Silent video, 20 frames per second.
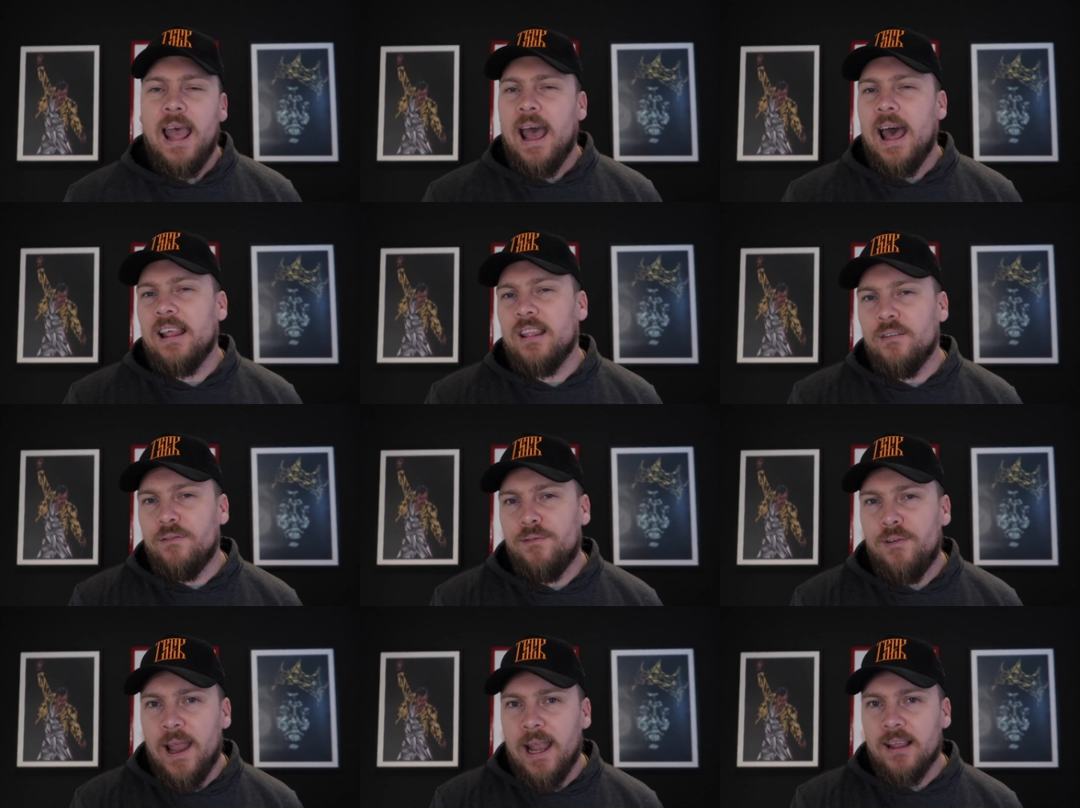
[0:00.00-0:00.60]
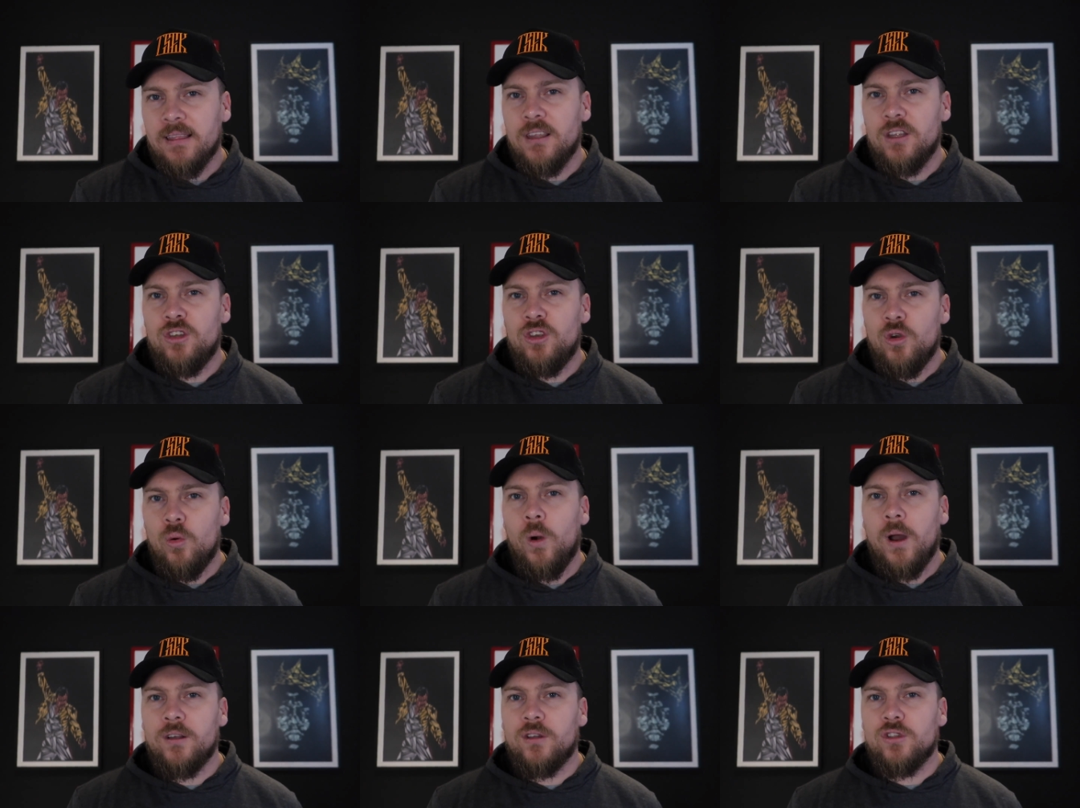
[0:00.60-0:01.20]
And the fact that
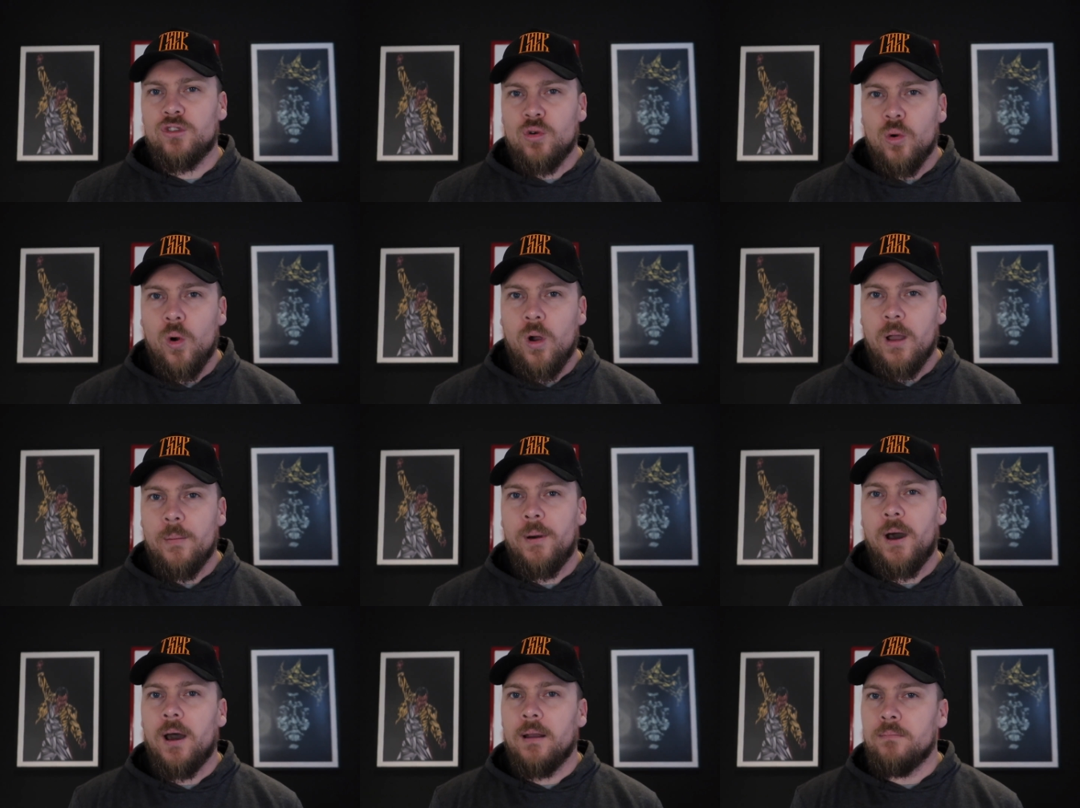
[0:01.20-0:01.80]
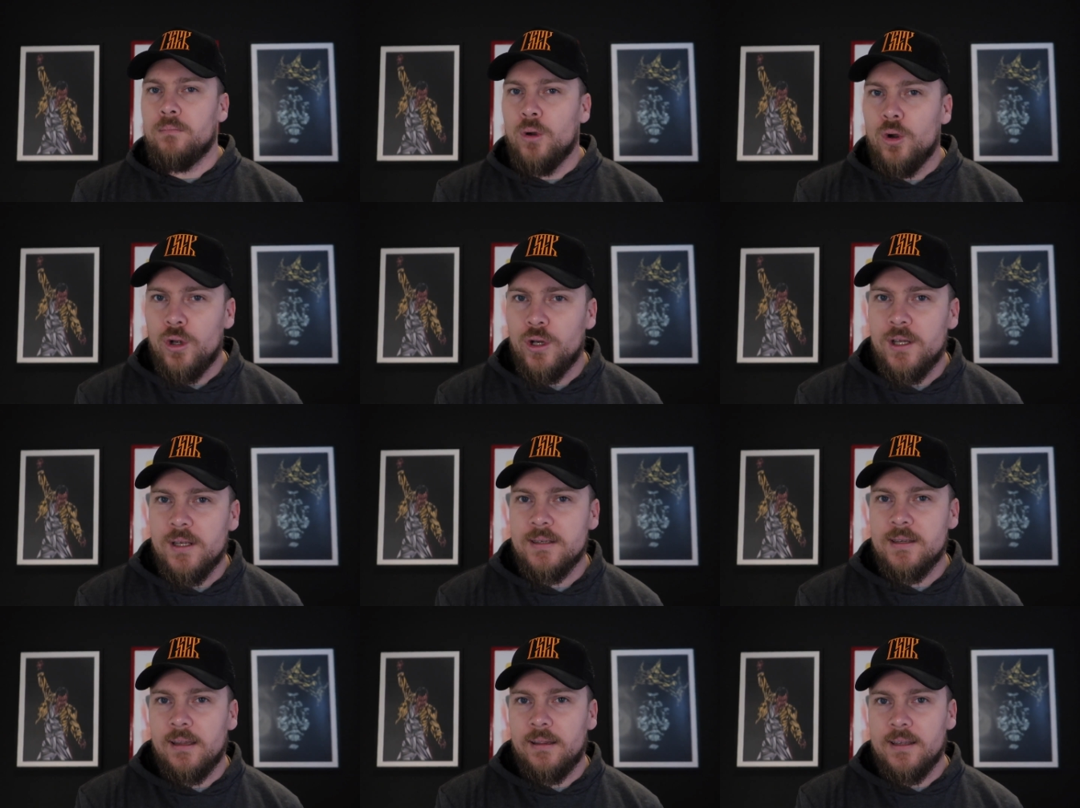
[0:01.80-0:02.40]
you want to talk about
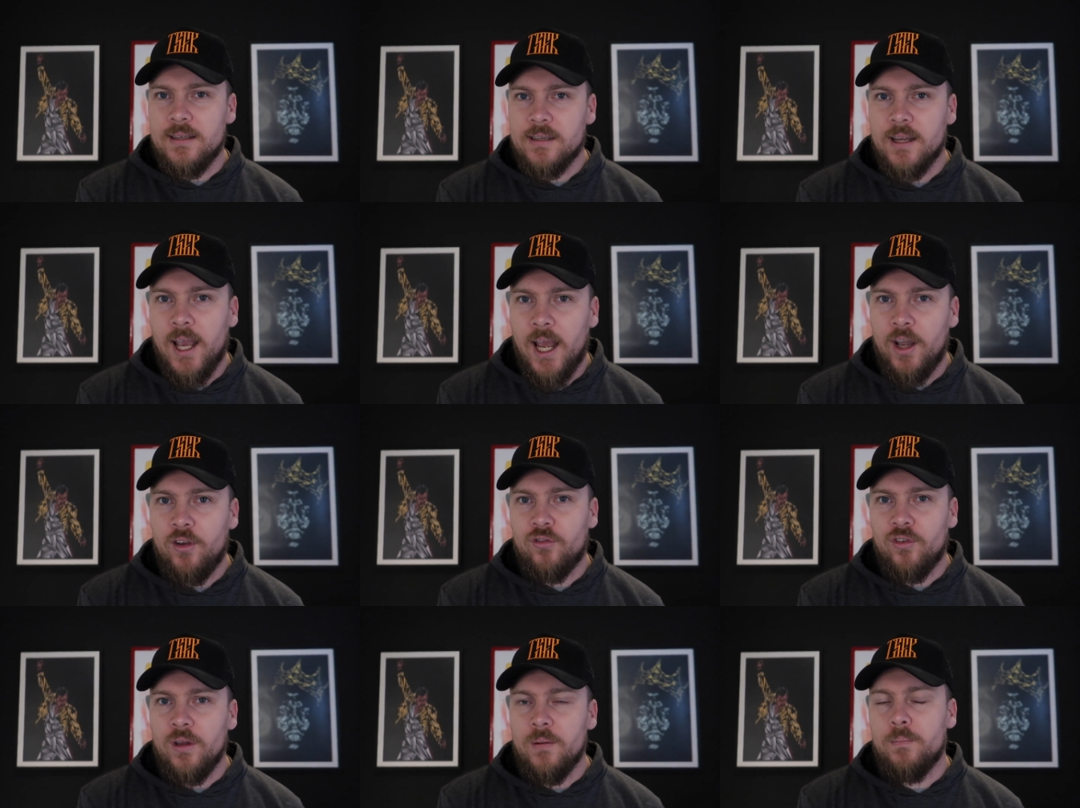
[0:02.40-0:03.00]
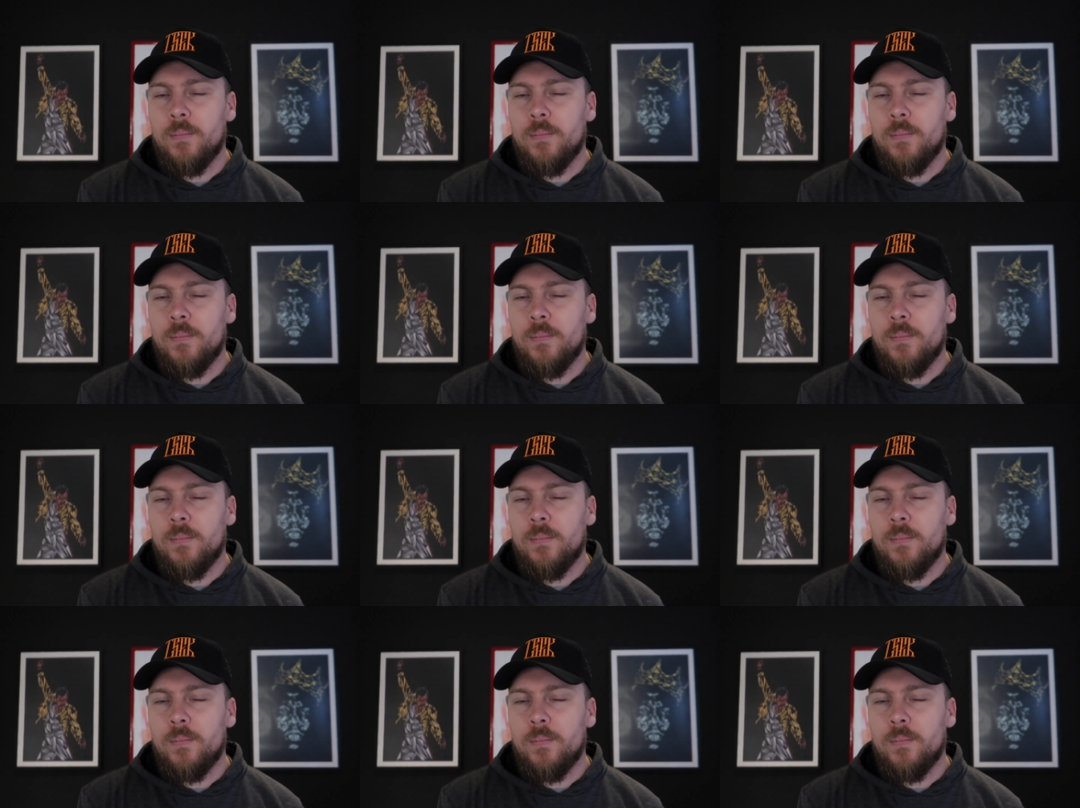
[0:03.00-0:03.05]
murders in this country,